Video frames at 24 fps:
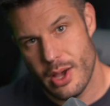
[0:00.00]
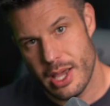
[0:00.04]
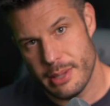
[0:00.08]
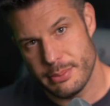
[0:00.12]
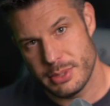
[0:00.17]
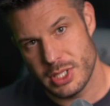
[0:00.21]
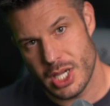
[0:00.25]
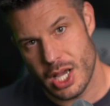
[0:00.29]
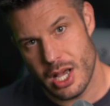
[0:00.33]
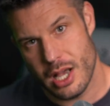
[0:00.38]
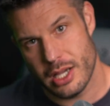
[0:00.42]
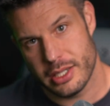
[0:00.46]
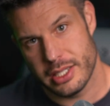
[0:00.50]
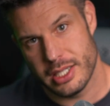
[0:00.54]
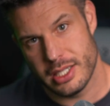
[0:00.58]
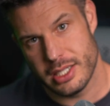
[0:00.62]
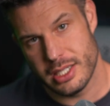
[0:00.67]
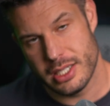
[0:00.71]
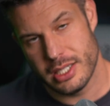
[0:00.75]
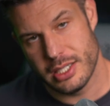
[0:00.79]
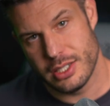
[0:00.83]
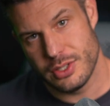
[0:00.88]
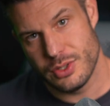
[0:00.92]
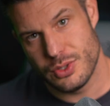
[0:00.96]
I'm
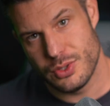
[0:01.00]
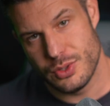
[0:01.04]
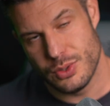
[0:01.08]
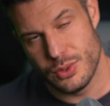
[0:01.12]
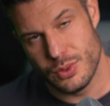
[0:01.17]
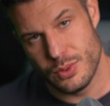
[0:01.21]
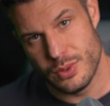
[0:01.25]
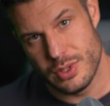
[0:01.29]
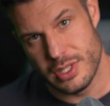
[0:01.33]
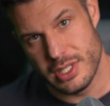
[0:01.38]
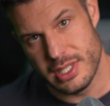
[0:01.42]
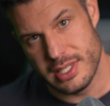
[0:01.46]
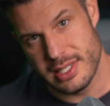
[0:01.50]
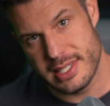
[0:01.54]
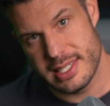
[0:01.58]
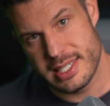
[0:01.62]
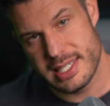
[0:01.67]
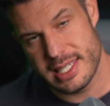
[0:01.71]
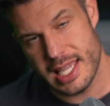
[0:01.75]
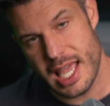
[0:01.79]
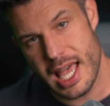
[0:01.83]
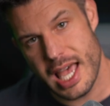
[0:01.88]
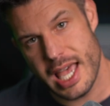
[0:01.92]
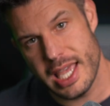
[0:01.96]
talking into the
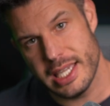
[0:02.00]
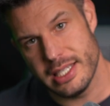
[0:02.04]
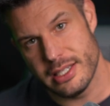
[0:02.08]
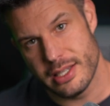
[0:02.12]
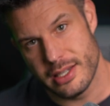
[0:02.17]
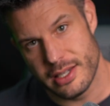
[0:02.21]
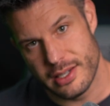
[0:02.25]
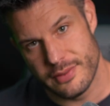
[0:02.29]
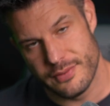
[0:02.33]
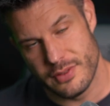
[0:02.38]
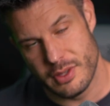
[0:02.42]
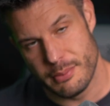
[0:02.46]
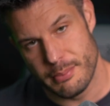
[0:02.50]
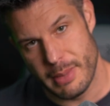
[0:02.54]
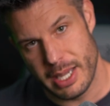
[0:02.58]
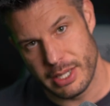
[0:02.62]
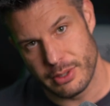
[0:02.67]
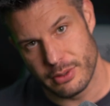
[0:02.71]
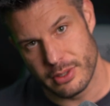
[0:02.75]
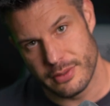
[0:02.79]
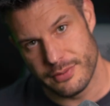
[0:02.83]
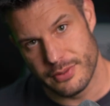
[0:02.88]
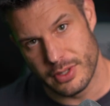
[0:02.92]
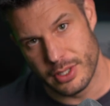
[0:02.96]
side of the
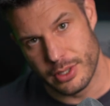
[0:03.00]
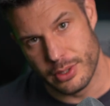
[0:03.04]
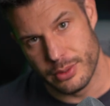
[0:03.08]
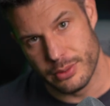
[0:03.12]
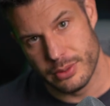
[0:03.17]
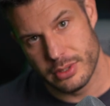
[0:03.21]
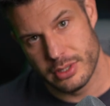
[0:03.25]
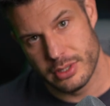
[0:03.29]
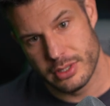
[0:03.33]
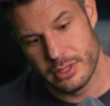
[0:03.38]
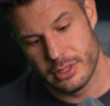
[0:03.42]
microphone.